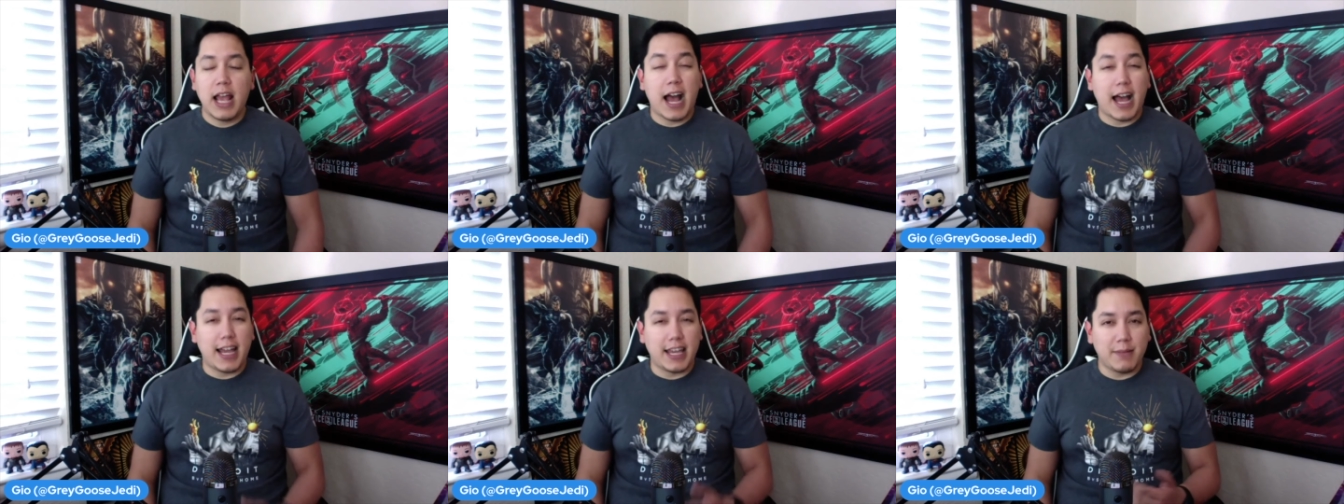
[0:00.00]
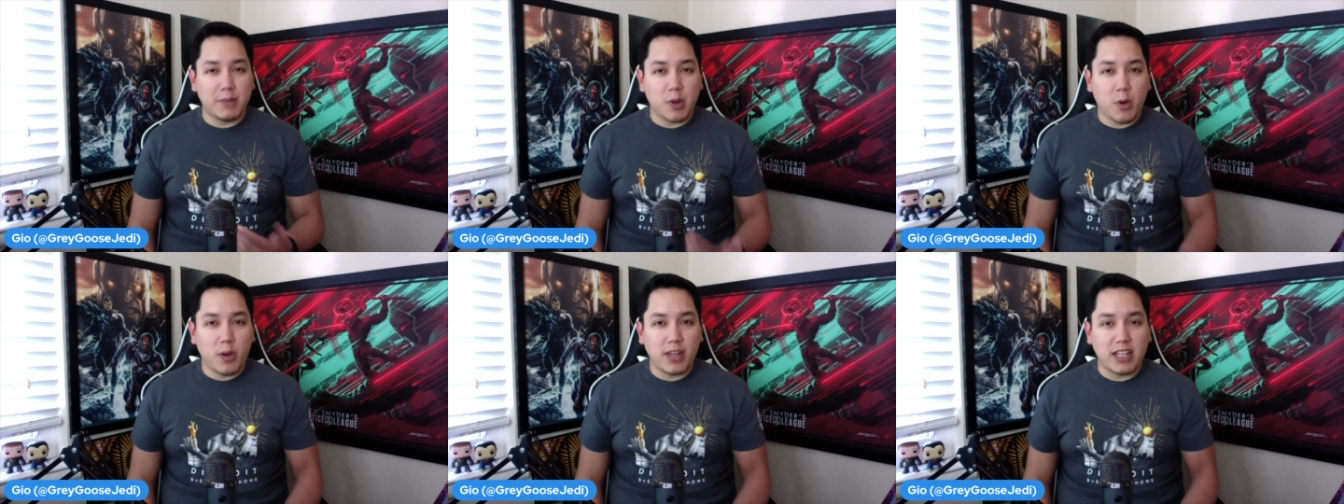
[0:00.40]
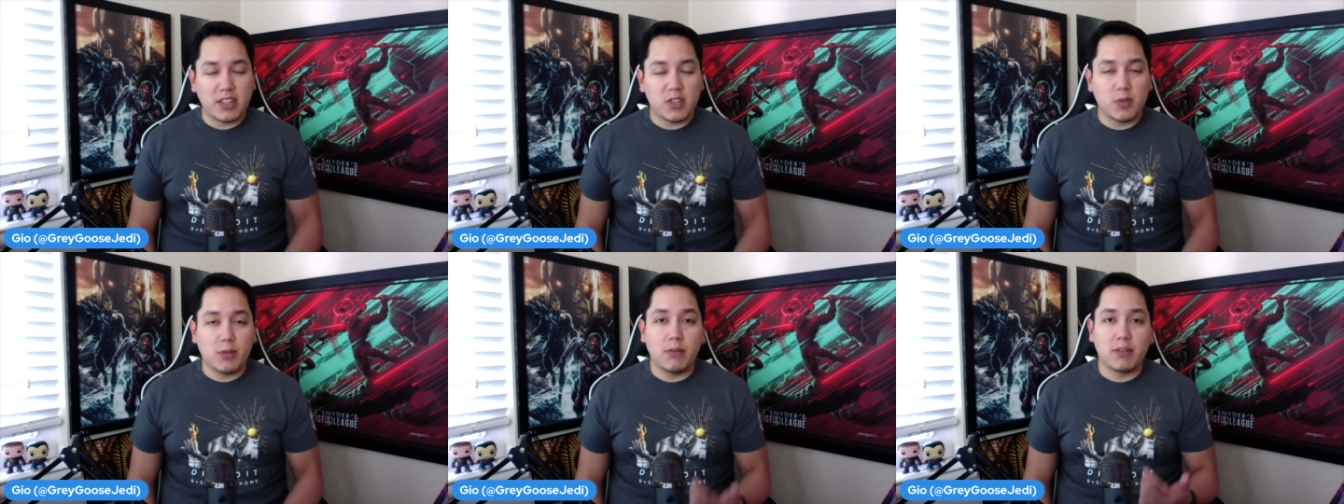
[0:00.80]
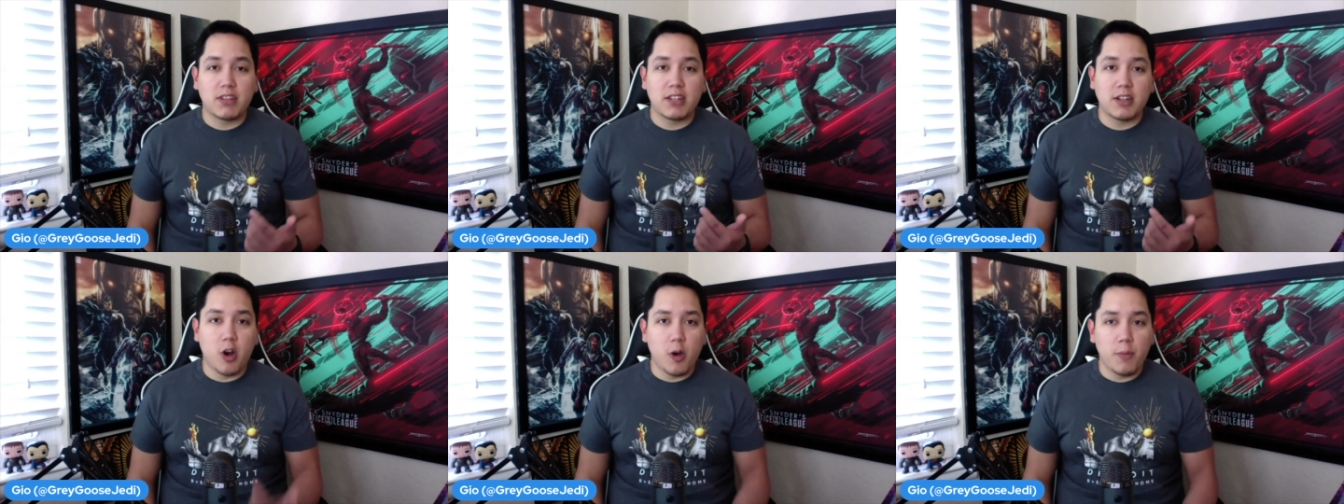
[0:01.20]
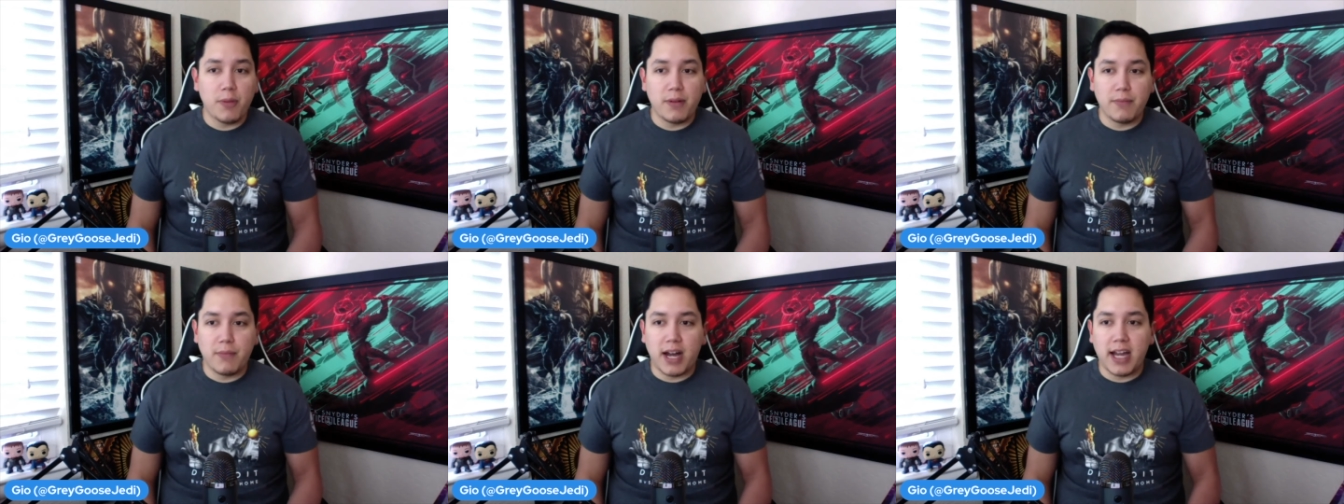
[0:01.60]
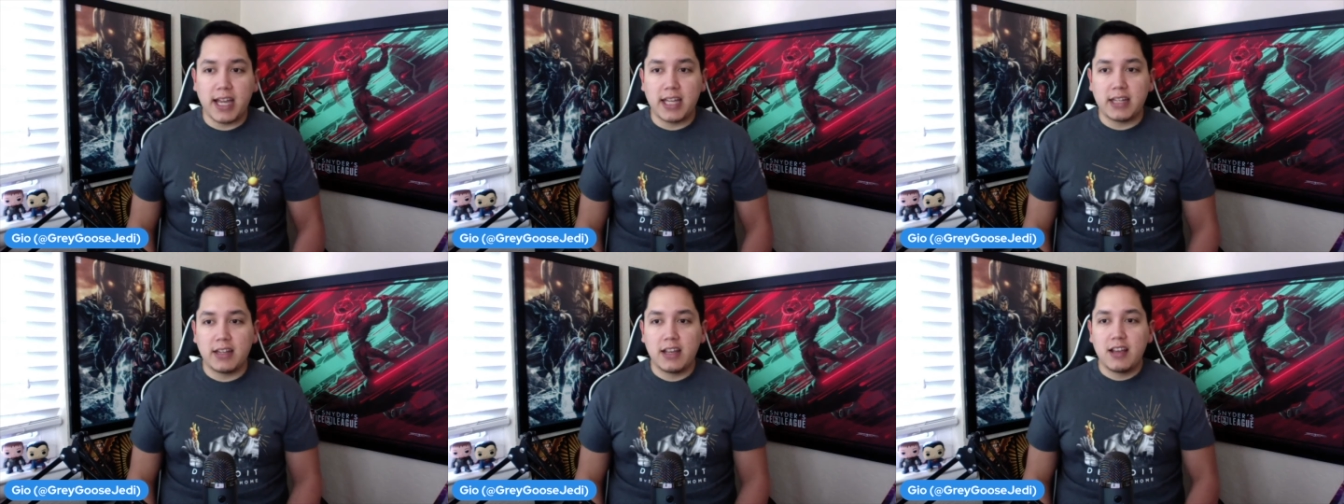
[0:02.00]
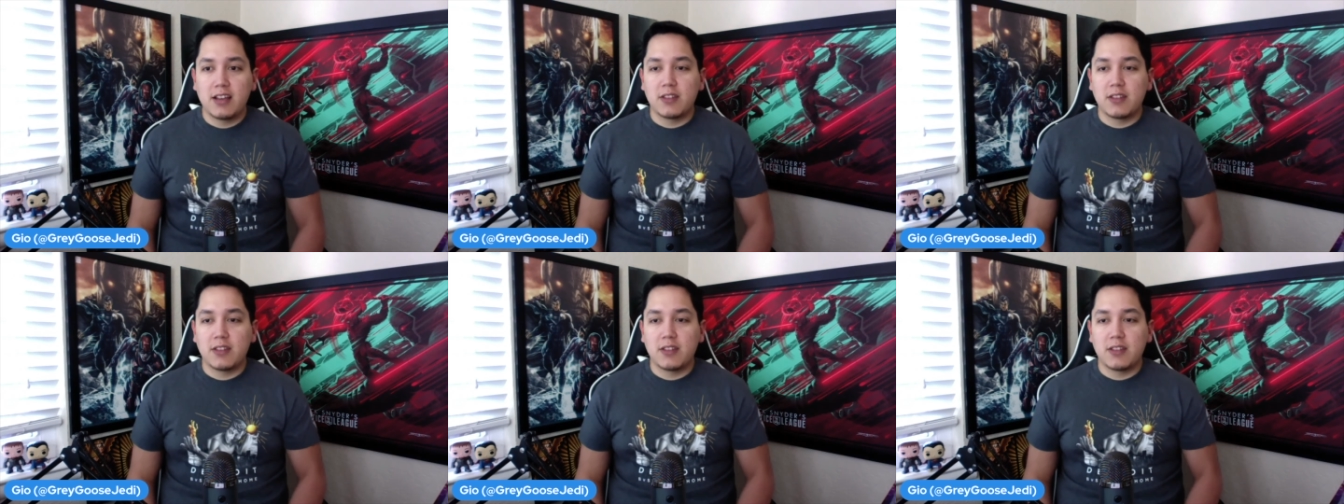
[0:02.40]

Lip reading: I am going into it with an open mind.